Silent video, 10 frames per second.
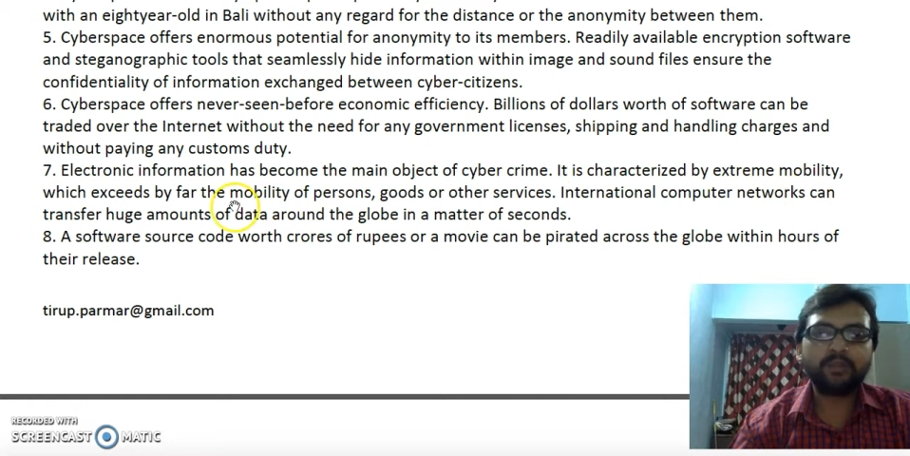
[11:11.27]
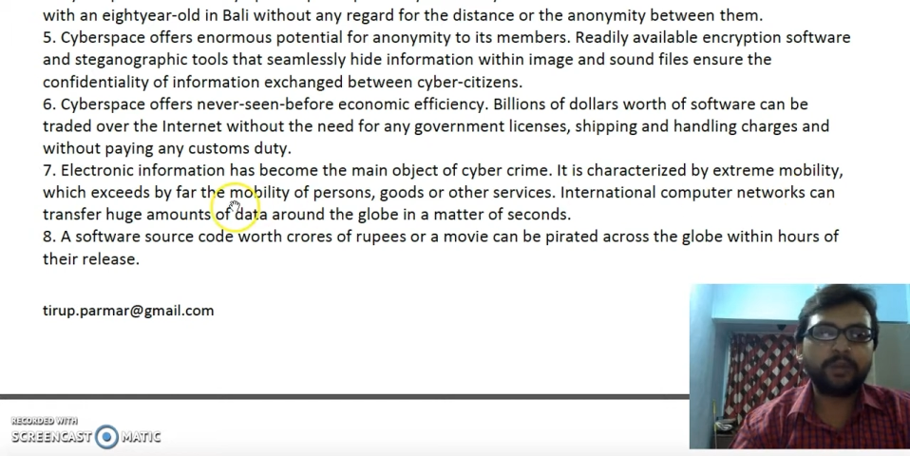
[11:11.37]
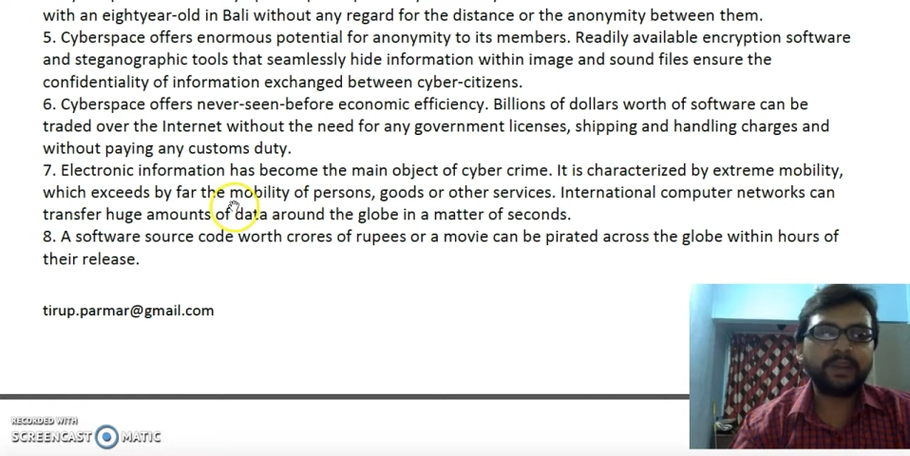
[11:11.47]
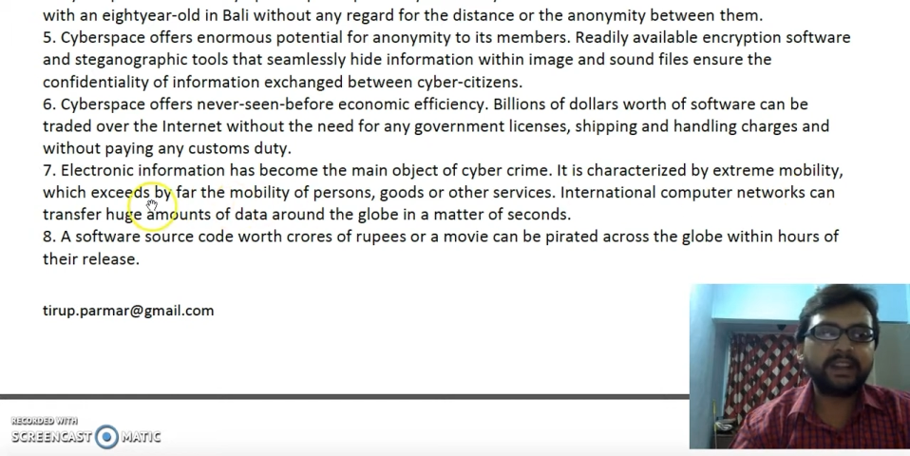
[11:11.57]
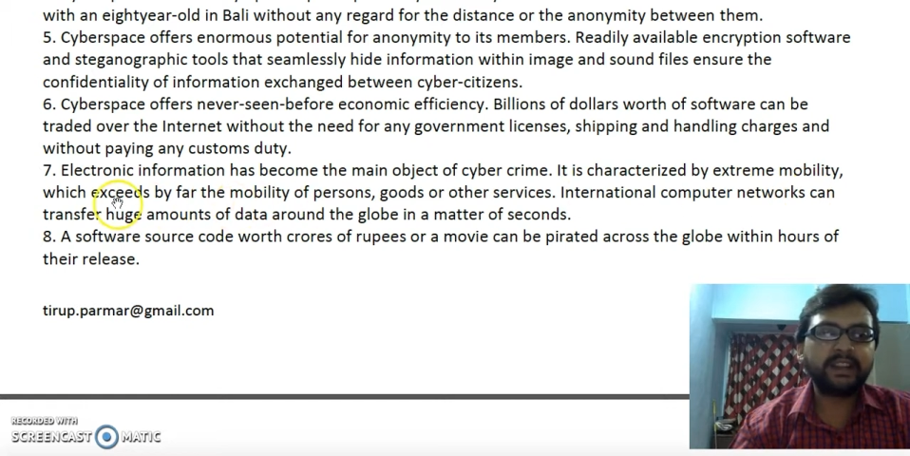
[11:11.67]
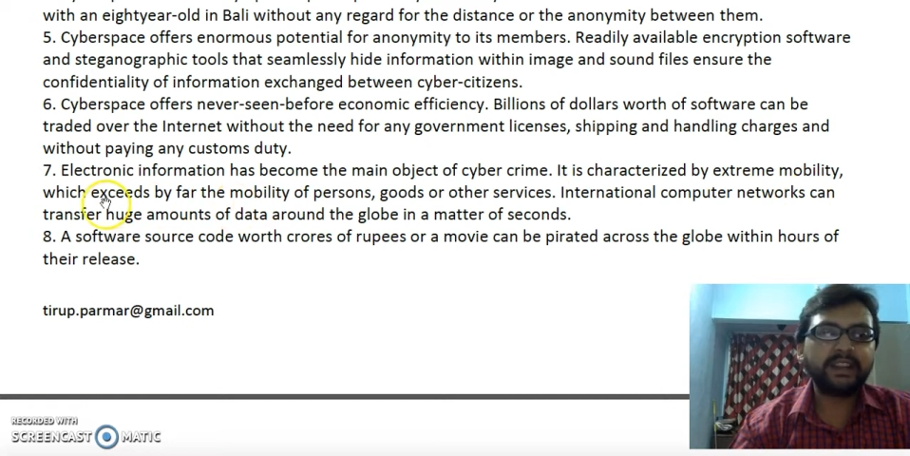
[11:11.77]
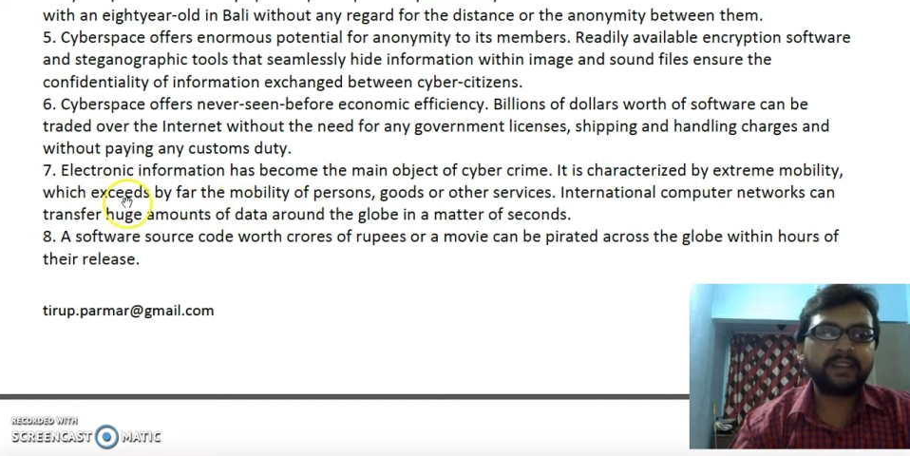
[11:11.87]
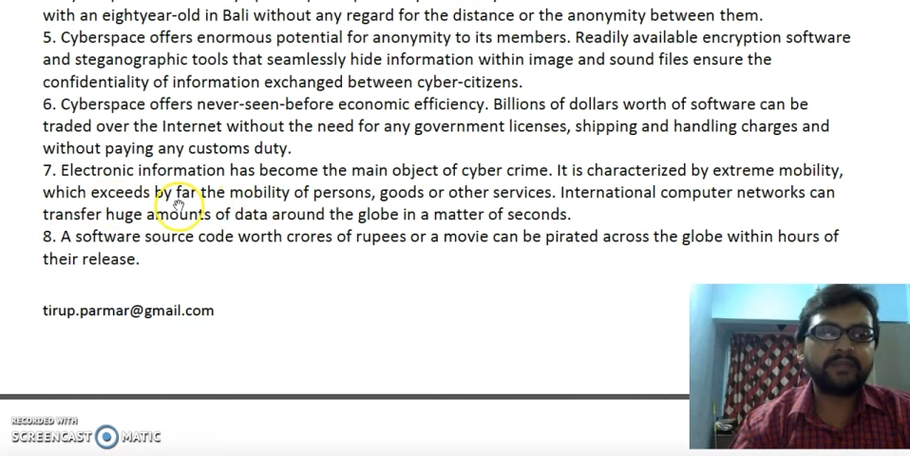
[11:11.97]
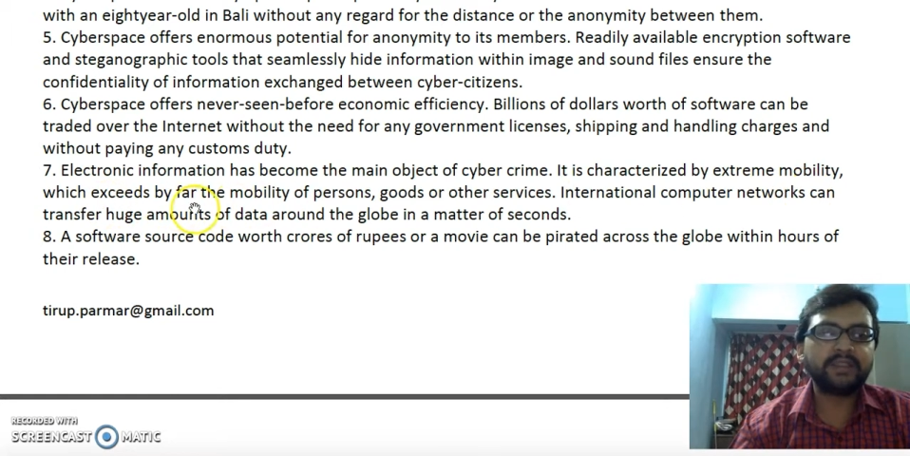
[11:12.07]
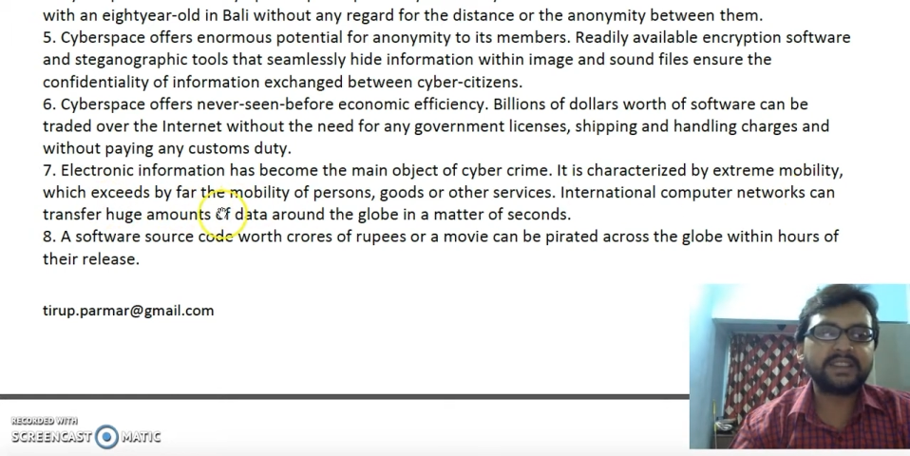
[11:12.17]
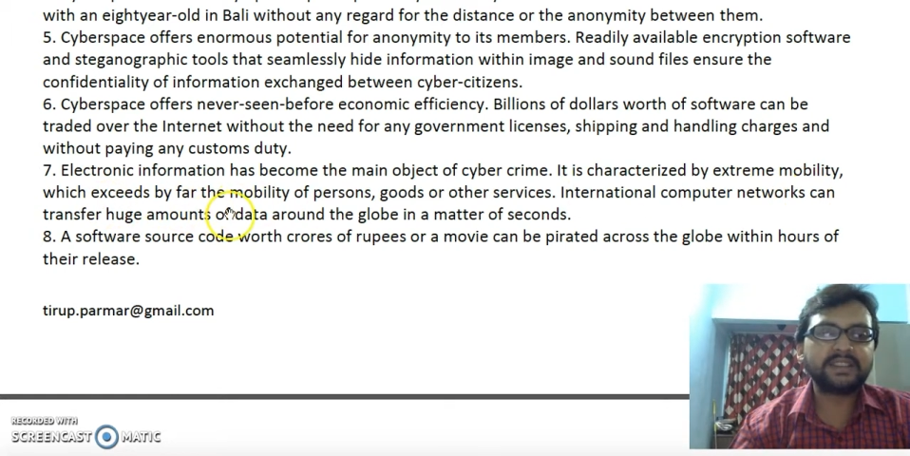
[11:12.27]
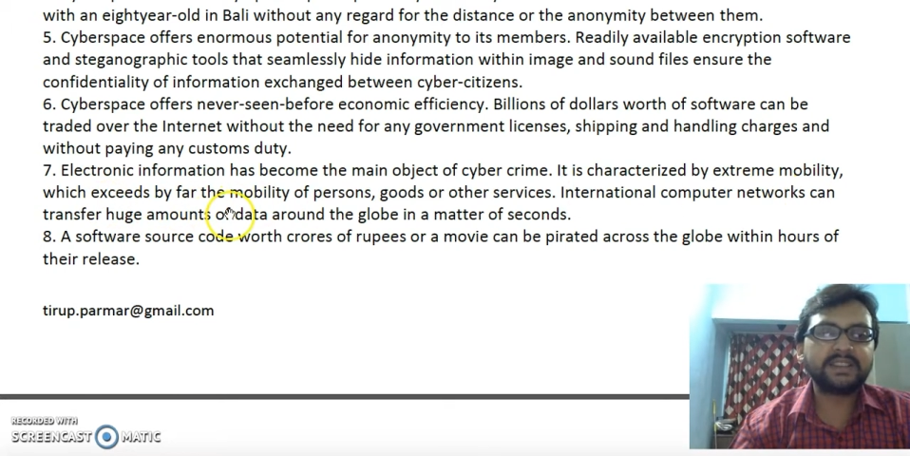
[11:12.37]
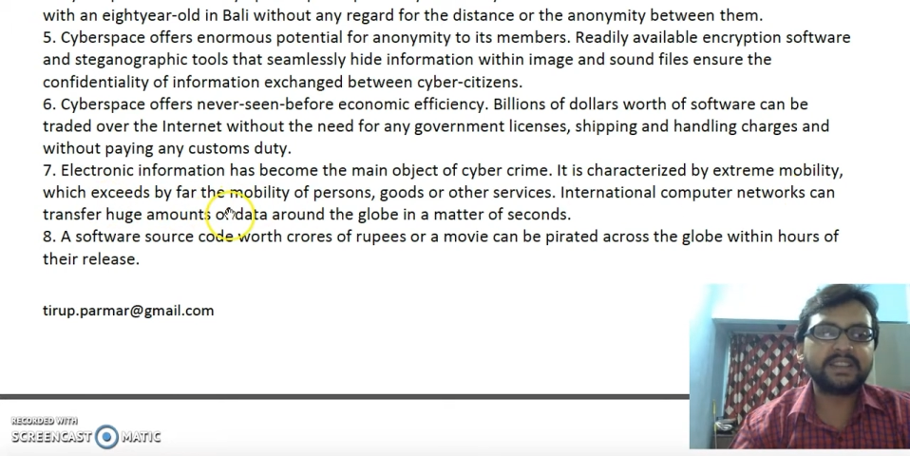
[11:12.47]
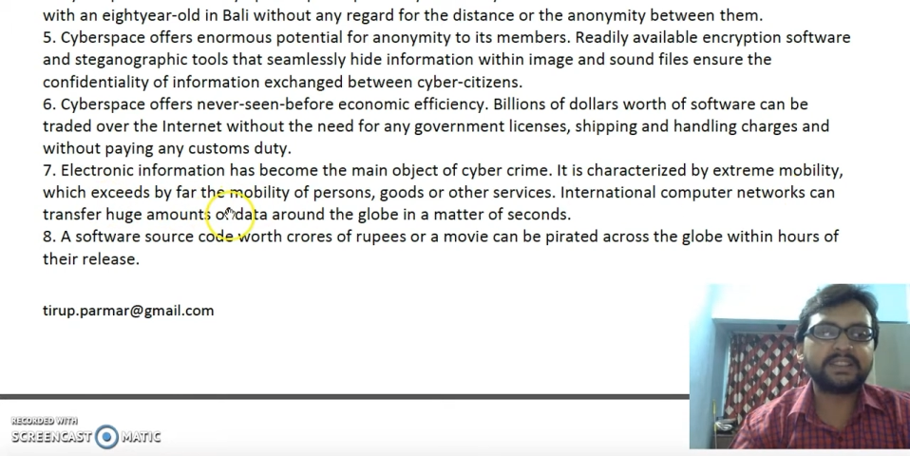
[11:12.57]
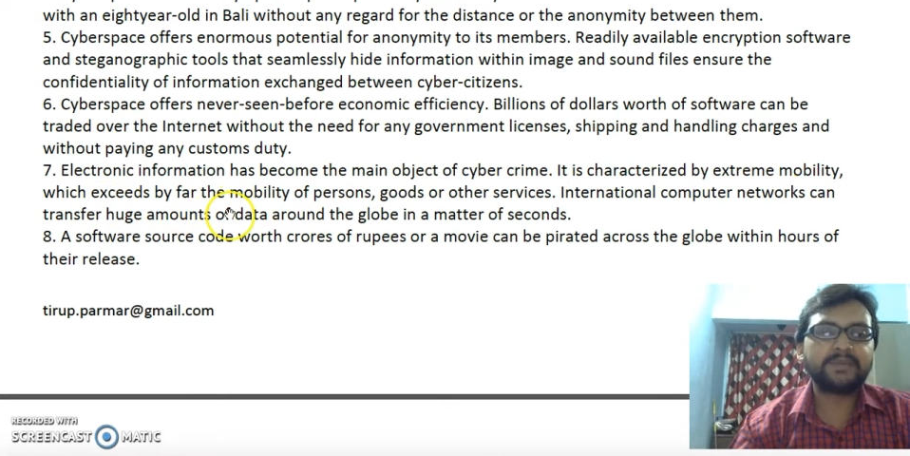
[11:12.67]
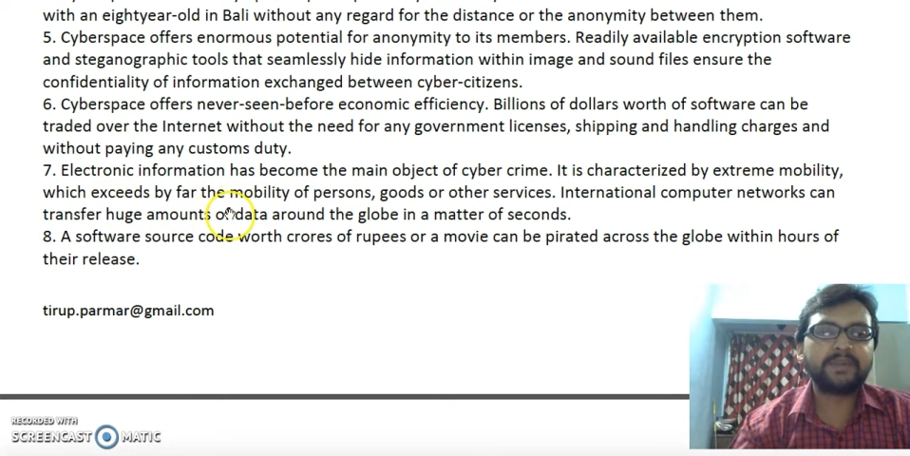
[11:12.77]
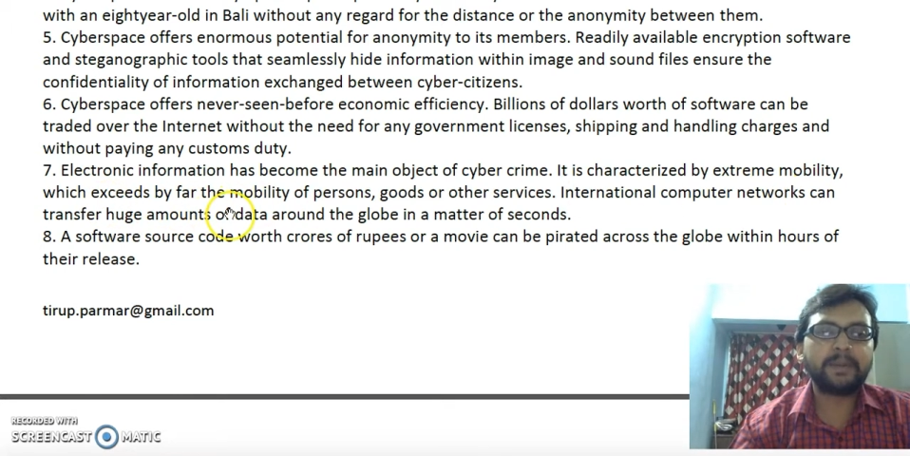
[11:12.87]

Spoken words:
mobility, which exceeds